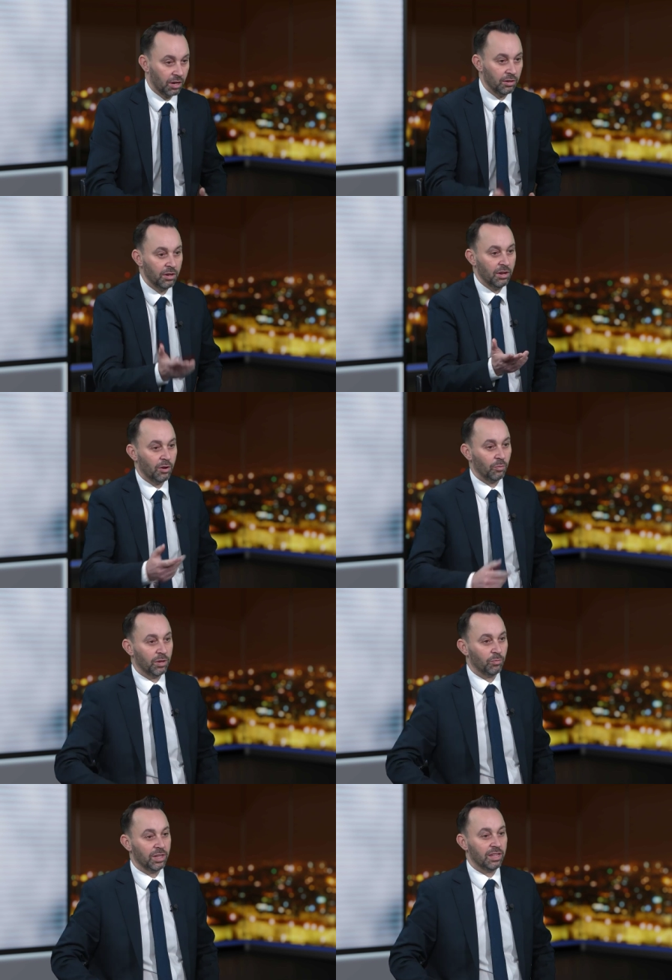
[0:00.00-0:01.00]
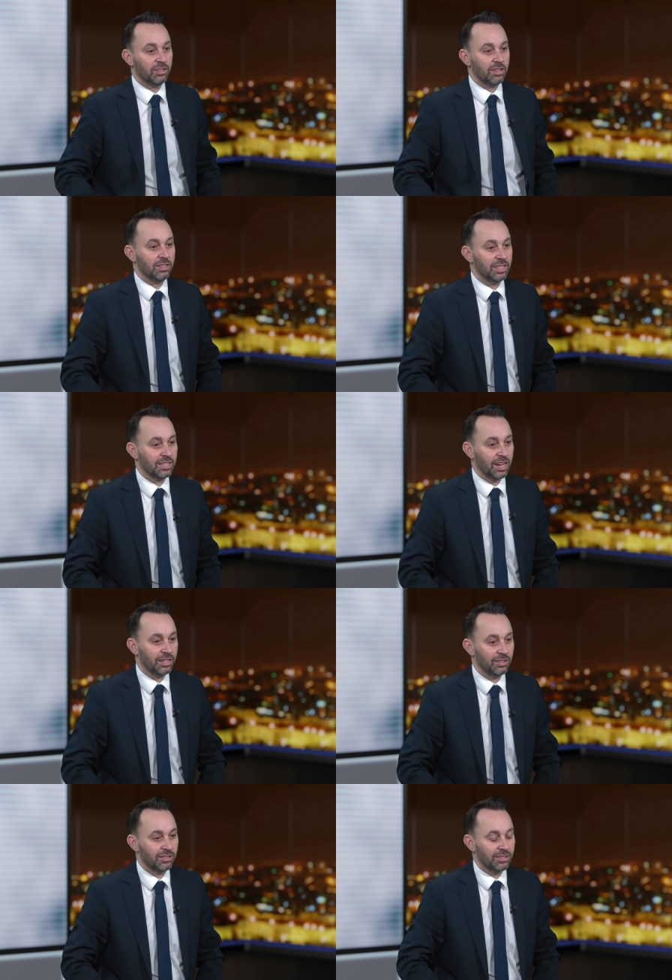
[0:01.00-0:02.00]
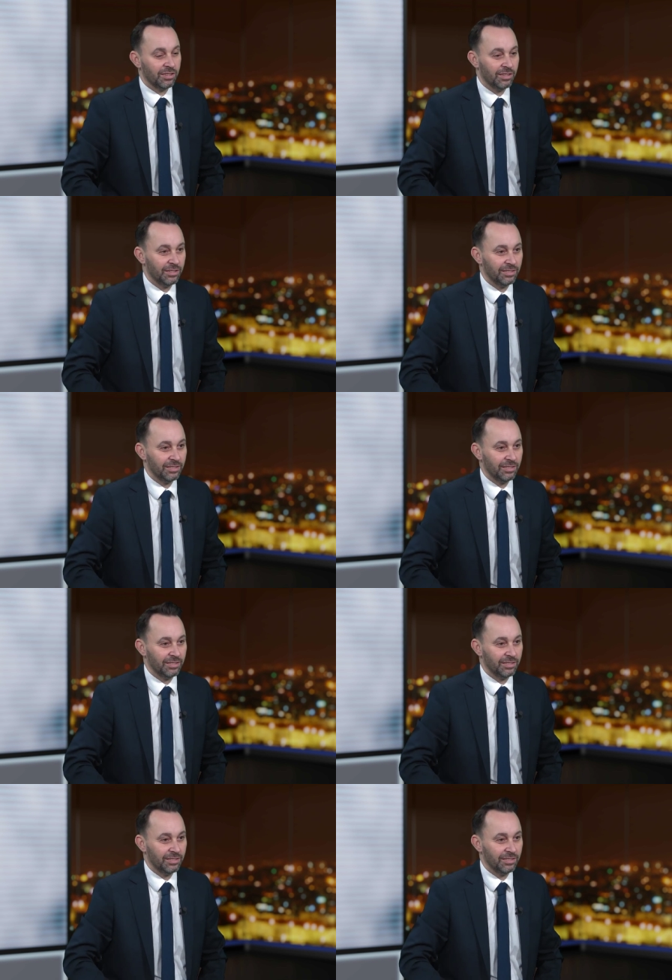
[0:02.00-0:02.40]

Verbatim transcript: So within 30 seconds. Yeah.